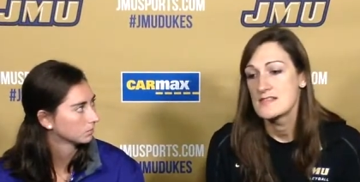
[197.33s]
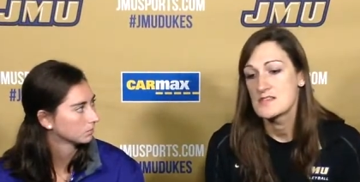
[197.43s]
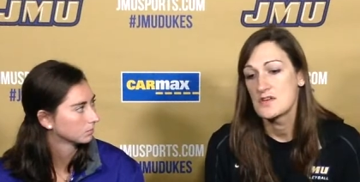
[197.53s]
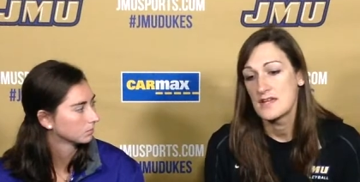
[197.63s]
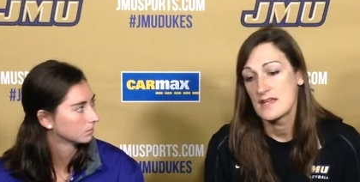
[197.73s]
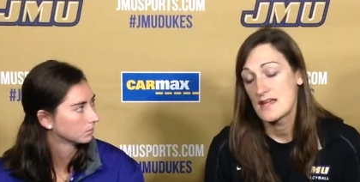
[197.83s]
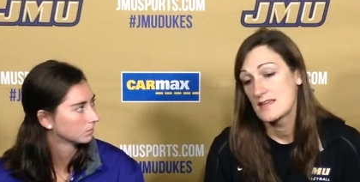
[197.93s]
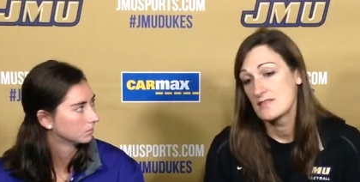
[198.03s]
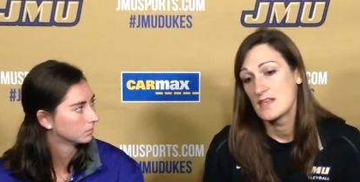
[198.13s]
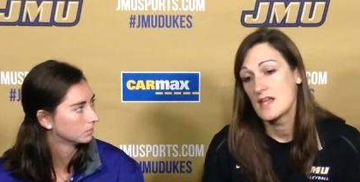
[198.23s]
Speaker 1: so I, I
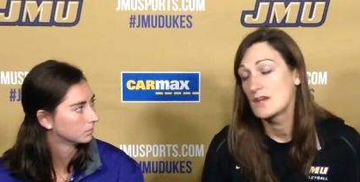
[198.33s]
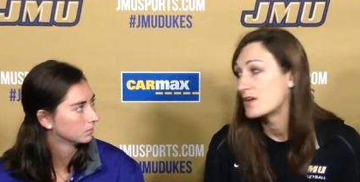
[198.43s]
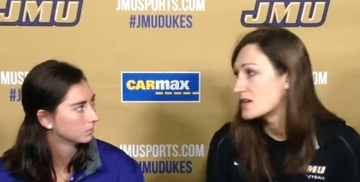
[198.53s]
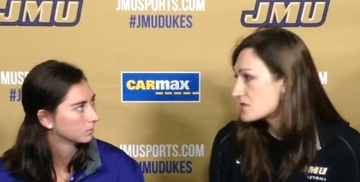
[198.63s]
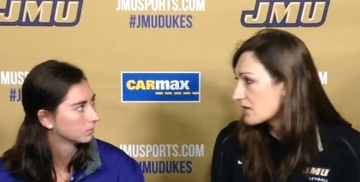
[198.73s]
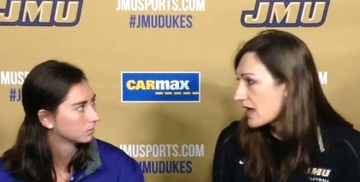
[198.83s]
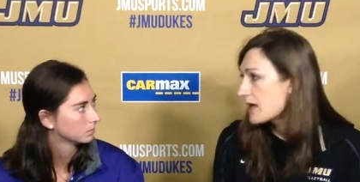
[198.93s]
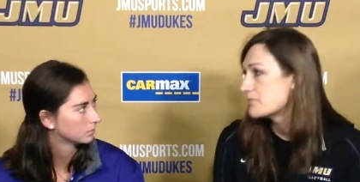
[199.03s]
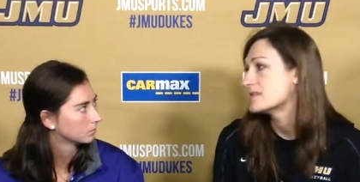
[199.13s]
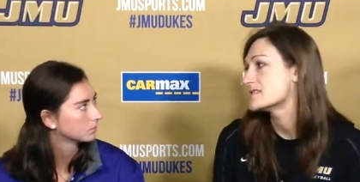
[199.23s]
give a lot of credit to our
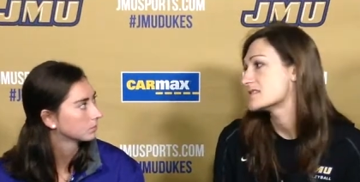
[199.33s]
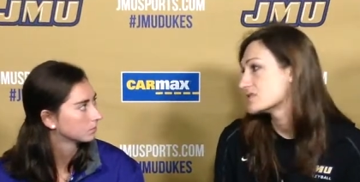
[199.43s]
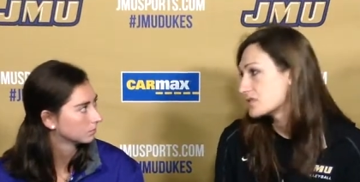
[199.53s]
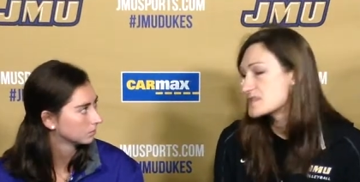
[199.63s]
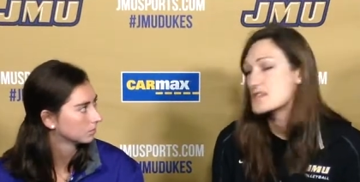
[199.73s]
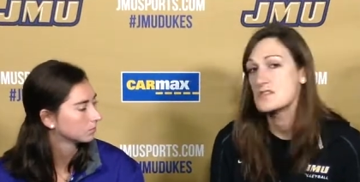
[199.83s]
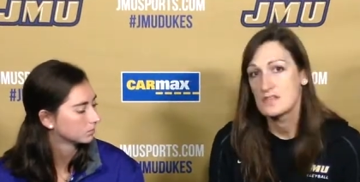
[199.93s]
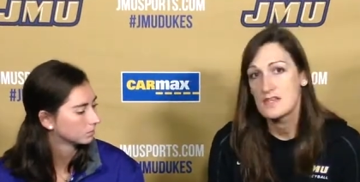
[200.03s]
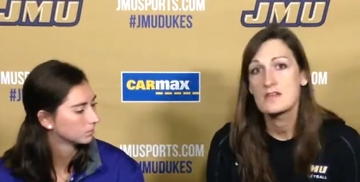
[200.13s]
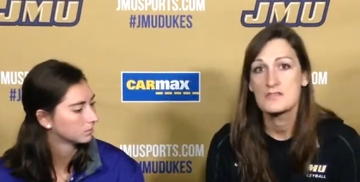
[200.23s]
captains and to our senior
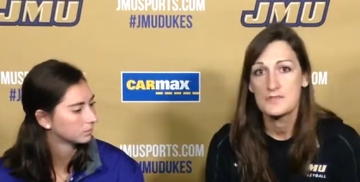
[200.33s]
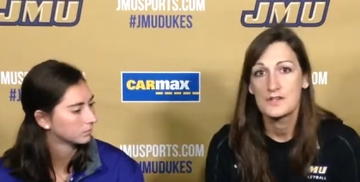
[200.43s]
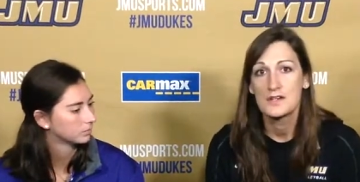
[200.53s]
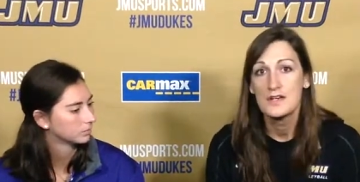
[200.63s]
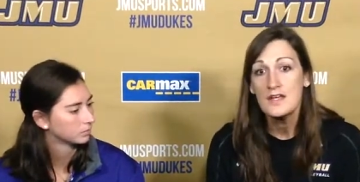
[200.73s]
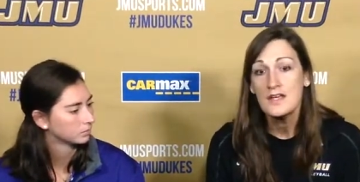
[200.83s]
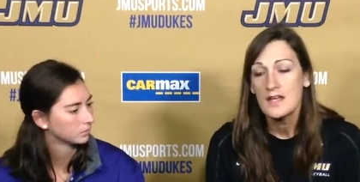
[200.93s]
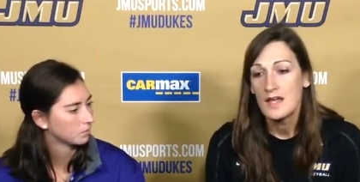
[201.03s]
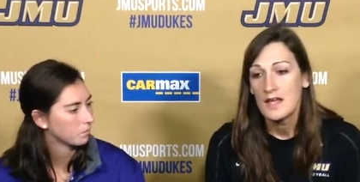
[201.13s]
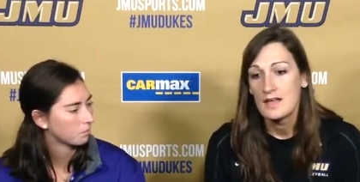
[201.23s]
leaders for
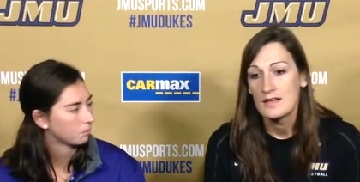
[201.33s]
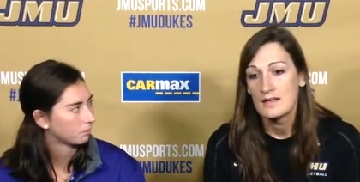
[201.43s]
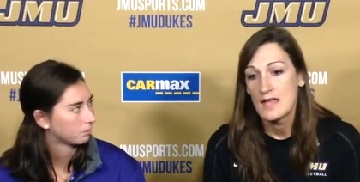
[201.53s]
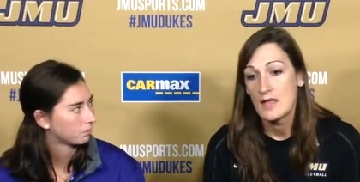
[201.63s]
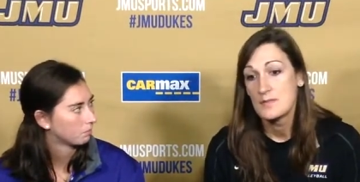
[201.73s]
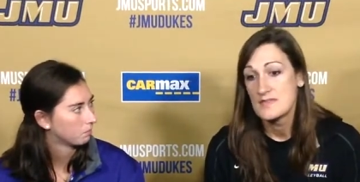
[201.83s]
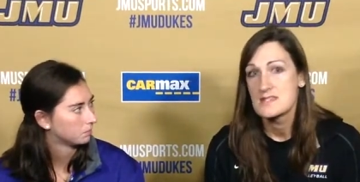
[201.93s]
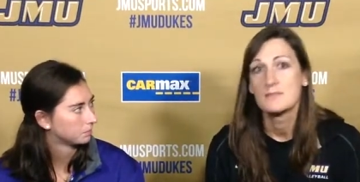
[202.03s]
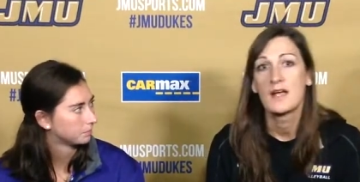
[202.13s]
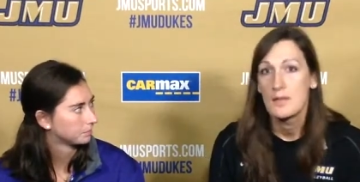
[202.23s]
uh, helping the
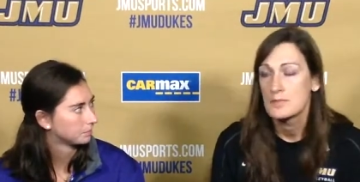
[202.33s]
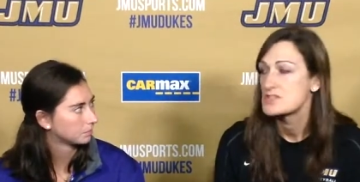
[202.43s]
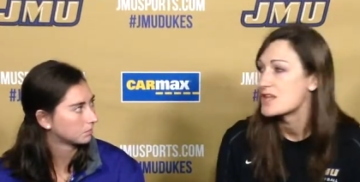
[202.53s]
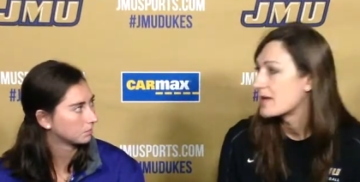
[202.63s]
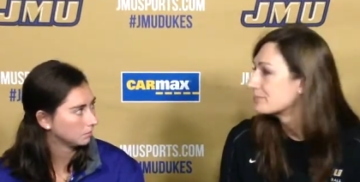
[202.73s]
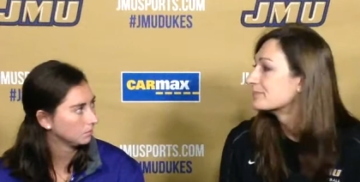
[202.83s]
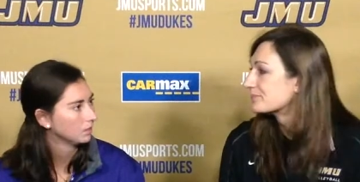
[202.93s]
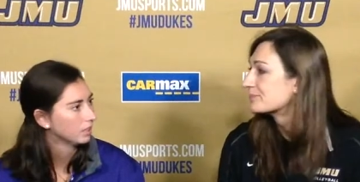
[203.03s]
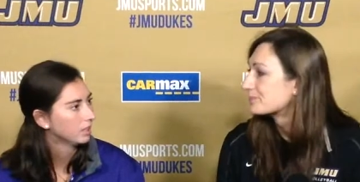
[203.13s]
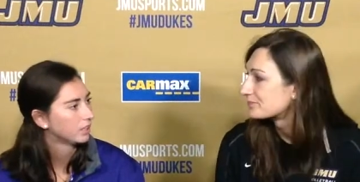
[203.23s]
team accomplish that.
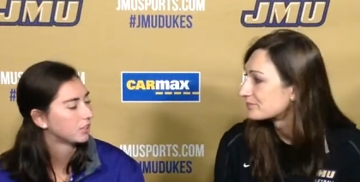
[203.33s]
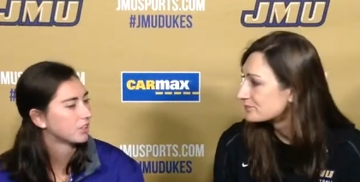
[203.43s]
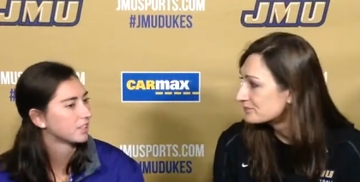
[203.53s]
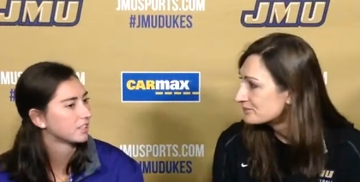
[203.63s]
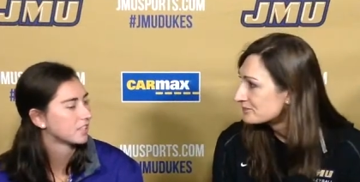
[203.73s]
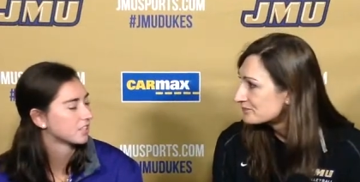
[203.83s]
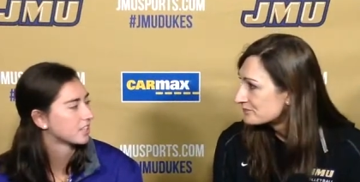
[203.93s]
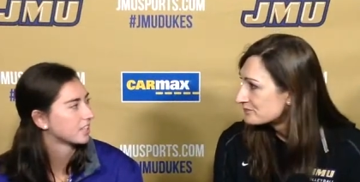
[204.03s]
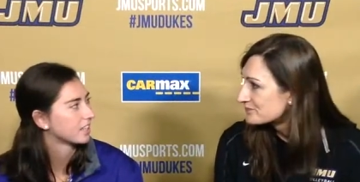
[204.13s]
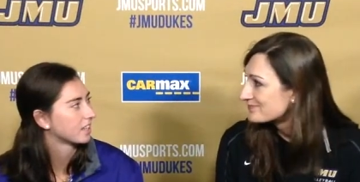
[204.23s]
Speaker 2: And you already touched
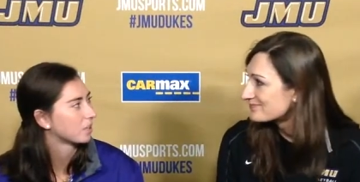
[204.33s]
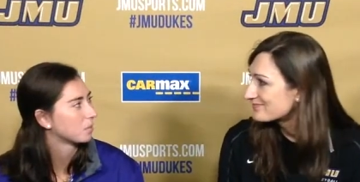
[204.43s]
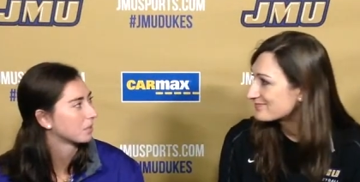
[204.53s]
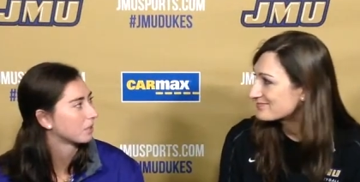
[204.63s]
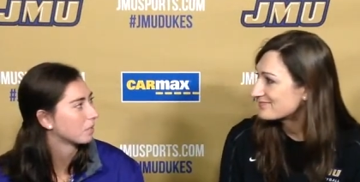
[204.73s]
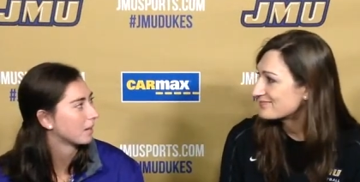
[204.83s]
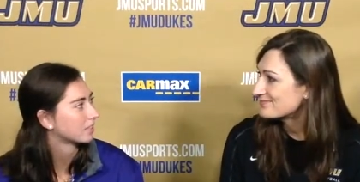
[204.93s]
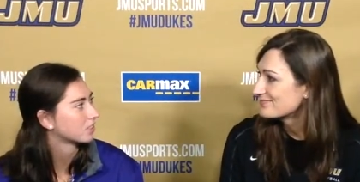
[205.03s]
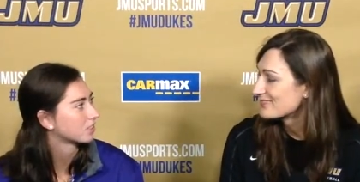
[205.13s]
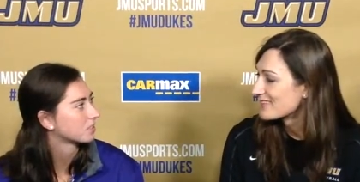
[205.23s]
on it a little, but go
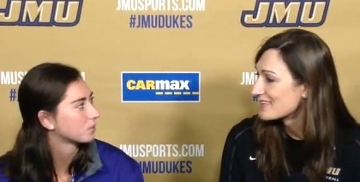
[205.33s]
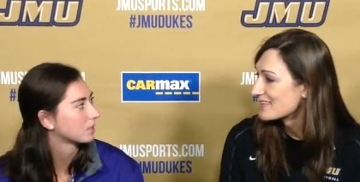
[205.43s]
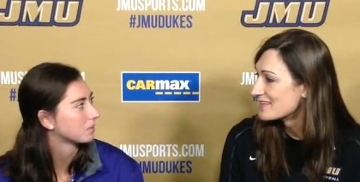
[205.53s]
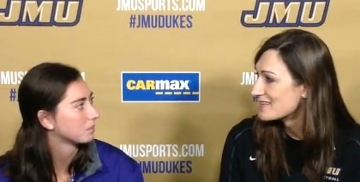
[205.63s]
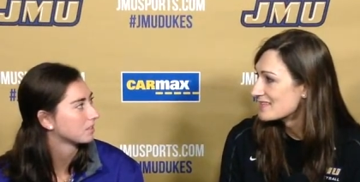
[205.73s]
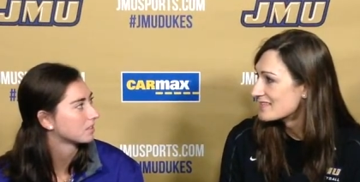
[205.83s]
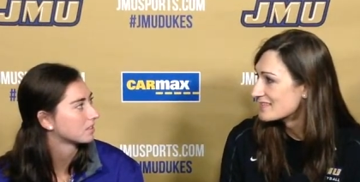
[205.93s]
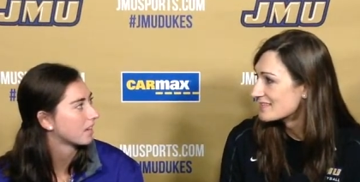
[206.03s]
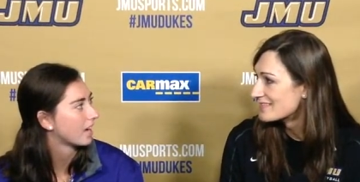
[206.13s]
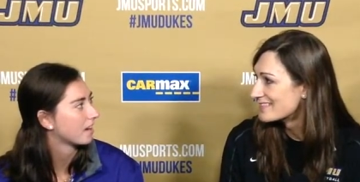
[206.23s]
back just to what it means
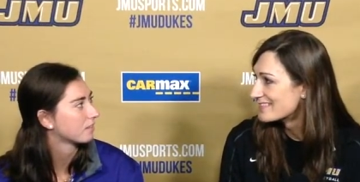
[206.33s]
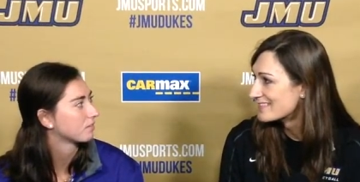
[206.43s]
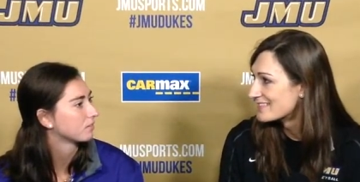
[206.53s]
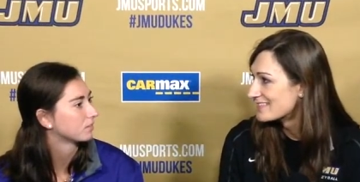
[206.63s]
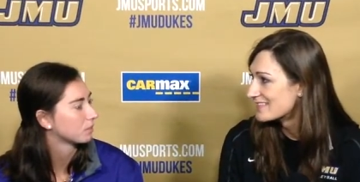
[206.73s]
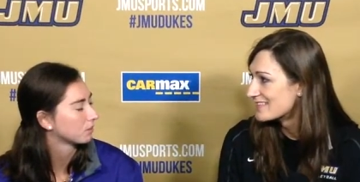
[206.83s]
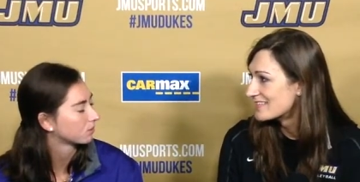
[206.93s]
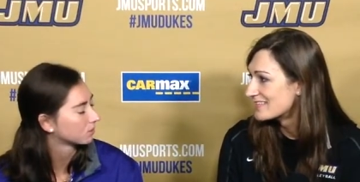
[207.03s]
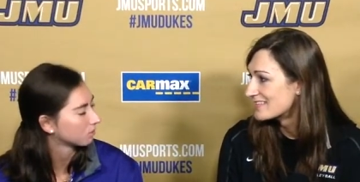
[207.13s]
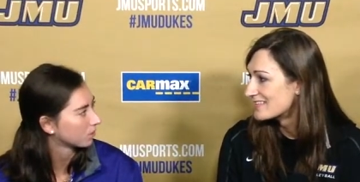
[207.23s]
to have number
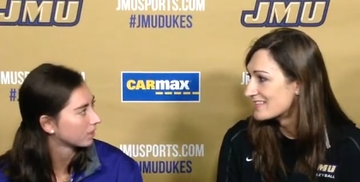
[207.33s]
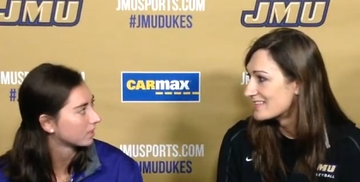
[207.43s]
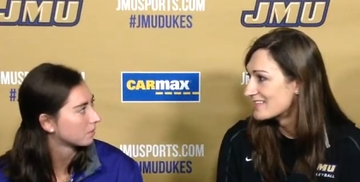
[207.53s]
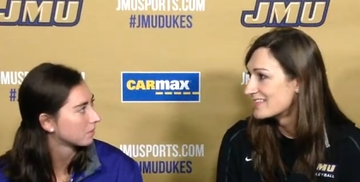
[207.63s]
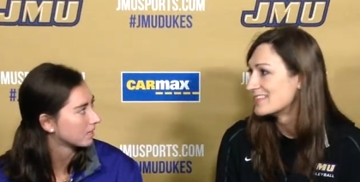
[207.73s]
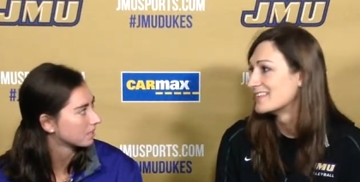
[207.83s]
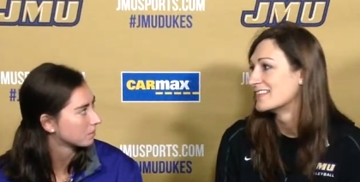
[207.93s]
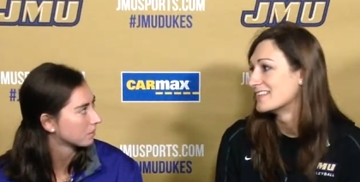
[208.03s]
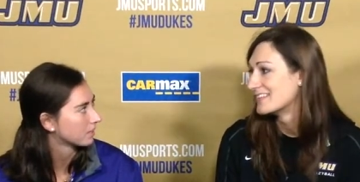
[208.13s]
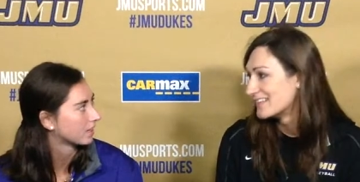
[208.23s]
four Florida come to
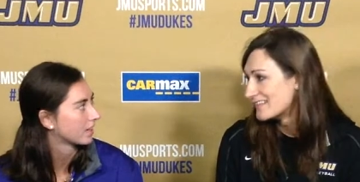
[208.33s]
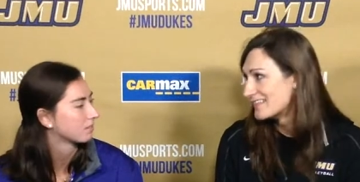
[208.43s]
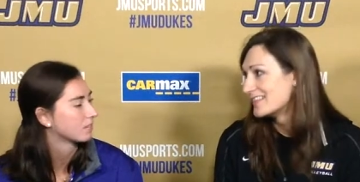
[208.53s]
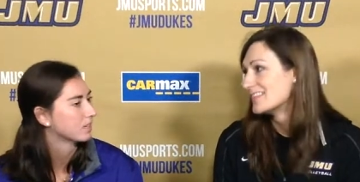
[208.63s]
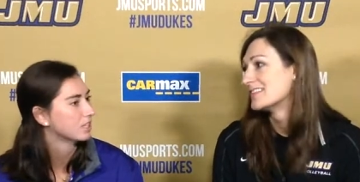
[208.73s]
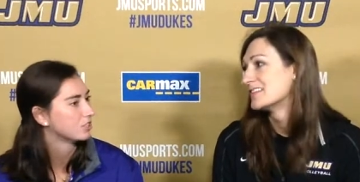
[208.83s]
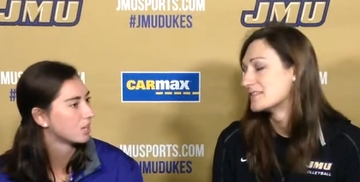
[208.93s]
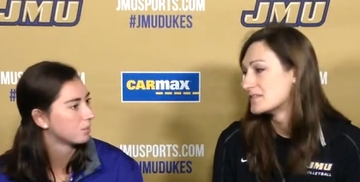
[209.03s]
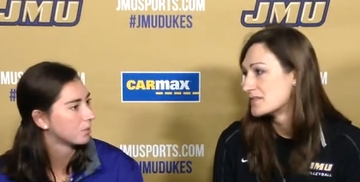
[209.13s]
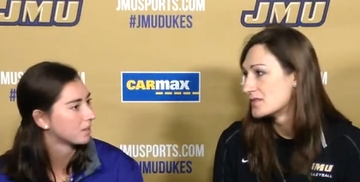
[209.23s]
Harrisonburg and have JMU